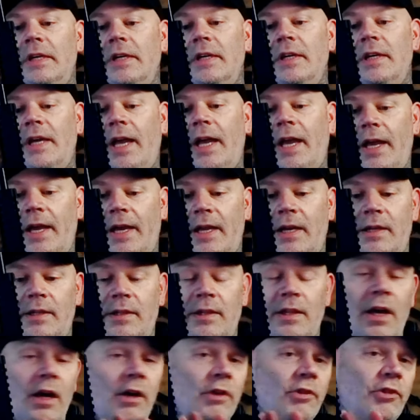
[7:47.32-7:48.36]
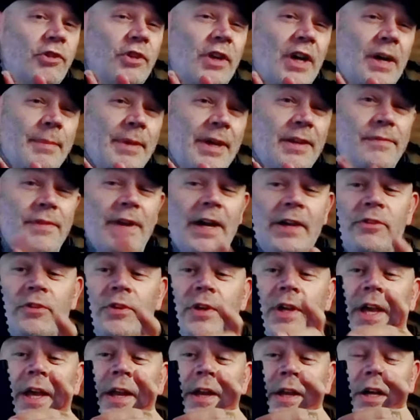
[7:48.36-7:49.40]
and Longshot
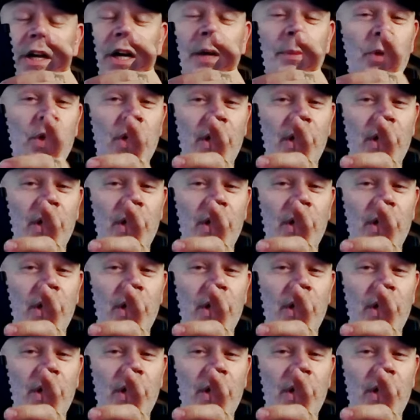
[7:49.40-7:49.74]
Manufacturing and a couple